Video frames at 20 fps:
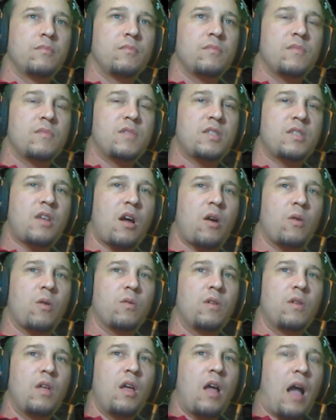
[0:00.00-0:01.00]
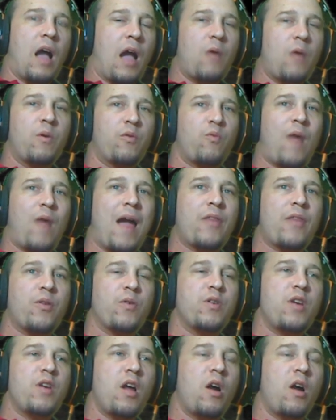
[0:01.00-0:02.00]
So I would rather
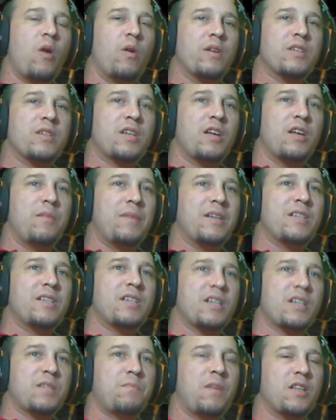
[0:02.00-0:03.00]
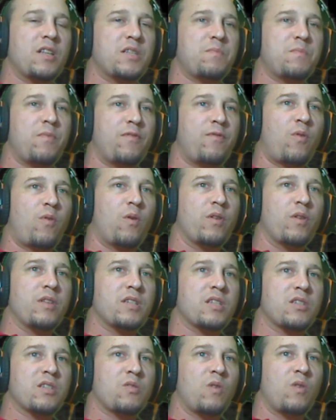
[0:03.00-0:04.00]
know it's going to be 6 months before
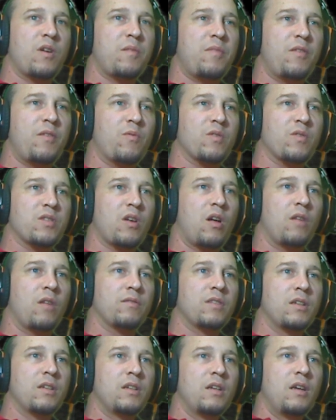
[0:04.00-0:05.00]
this is going to be resolved.